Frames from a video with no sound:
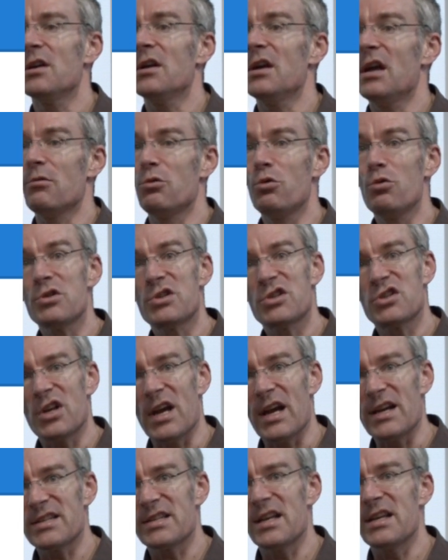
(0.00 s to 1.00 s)
It will always
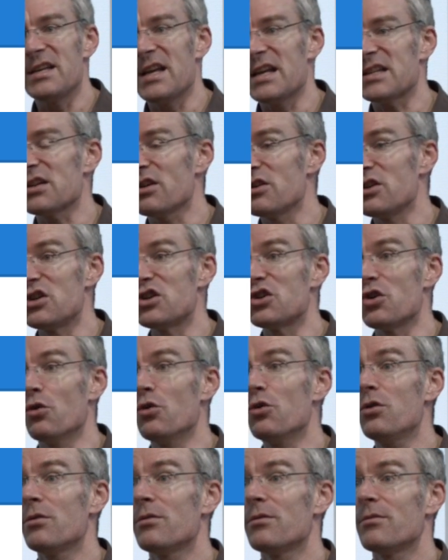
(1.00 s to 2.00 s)
say, yes, are you
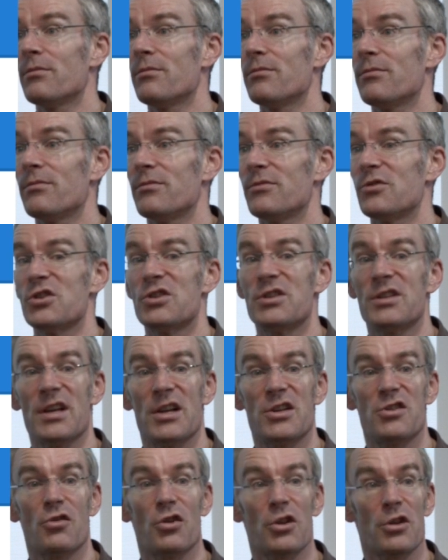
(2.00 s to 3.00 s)
sure? Just in
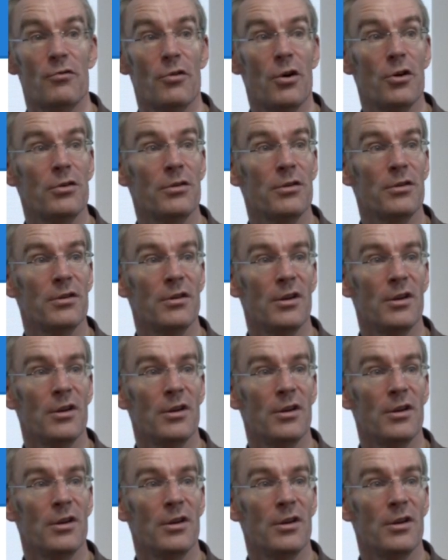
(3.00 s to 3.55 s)
case you got it wrong.